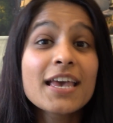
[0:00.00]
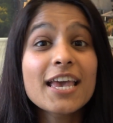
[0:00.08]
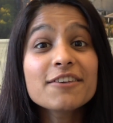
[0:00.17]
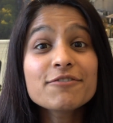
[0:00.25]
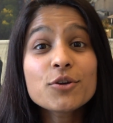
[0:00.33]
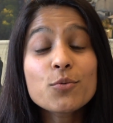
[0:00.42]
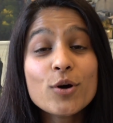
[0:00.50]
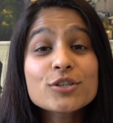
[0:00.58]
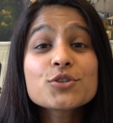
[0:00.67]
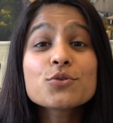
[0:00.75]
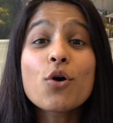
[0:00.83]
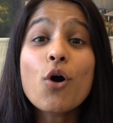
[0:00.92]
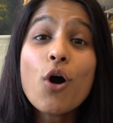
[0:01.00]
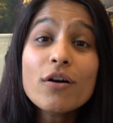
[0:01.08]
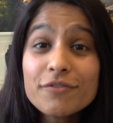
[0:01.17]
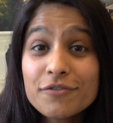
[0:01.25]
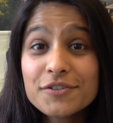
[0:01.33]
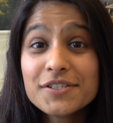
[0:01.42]
If you want to
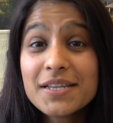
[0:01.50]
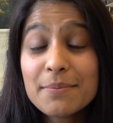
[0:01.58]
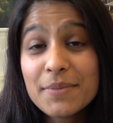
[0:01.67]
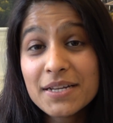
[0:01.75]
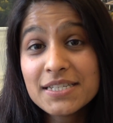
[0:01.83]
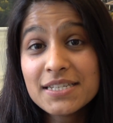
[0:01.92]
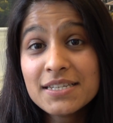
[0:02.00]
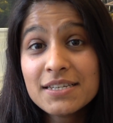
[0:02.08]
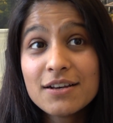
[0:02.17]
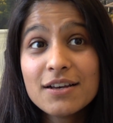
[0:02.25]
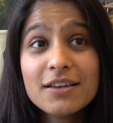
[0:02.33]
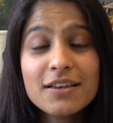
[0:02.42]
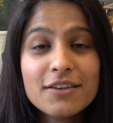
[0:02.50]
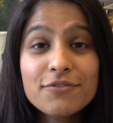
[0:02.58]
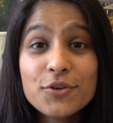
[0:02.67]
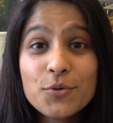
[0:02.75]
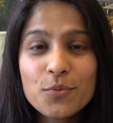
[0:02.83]
offer somebody, if